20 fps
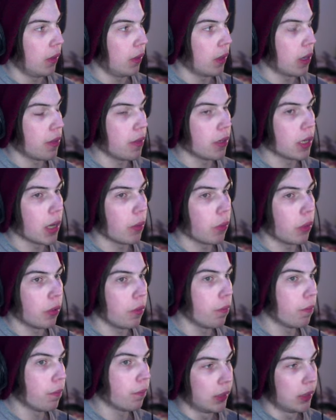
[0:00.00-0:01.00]
I think I would.
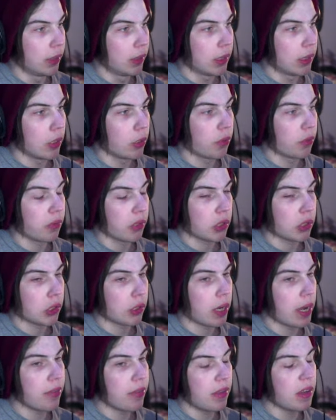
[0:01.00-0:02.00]
Colored for
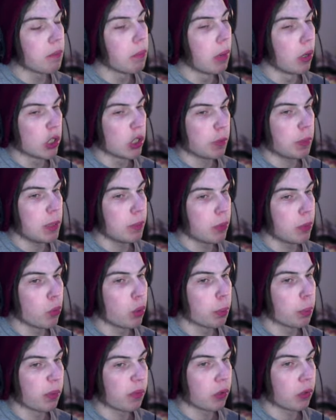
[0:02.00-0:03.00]
sure. I think most people
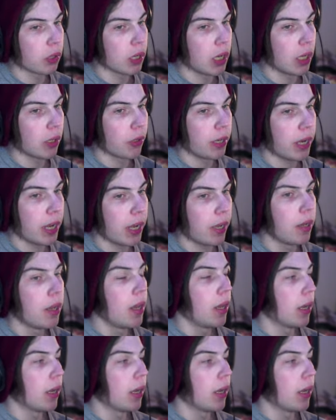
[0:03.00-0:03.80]
would prefer colored, yeah.